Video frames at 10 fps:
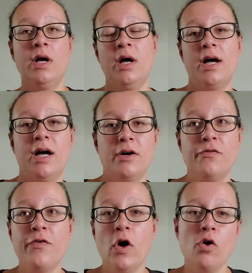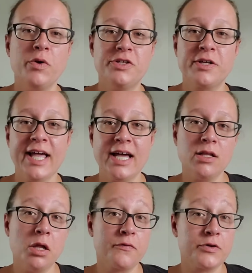fall winter
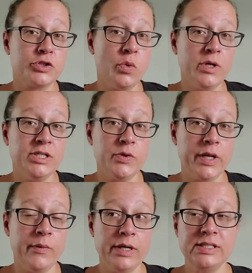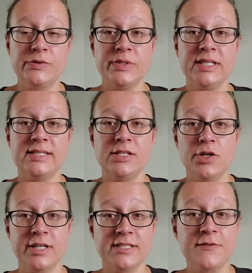catalog for 2021 is releasing
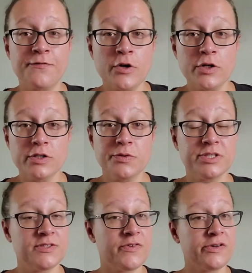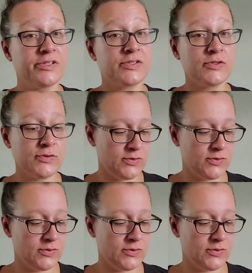August 1st, which is very soon.